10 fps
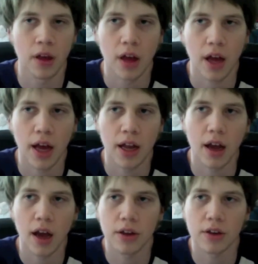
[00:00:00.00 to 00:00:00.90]
And
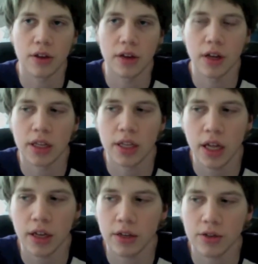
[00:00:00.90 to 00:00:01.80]
I
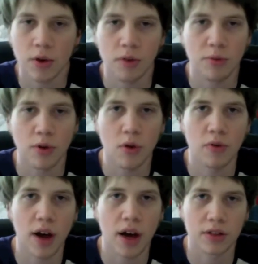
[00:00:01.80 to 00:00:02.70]
intend to sort of
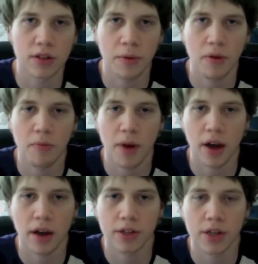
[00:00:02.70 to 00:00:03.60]
profile some of
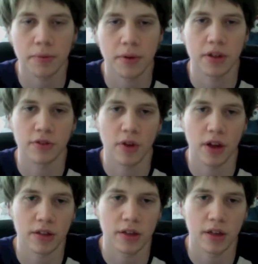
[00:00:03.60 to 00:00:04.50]
my Japanese
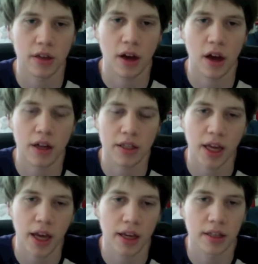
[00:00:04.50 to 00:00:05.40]
friends and
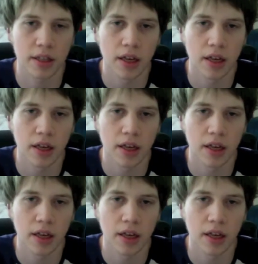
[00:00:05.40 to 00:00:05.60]
contacts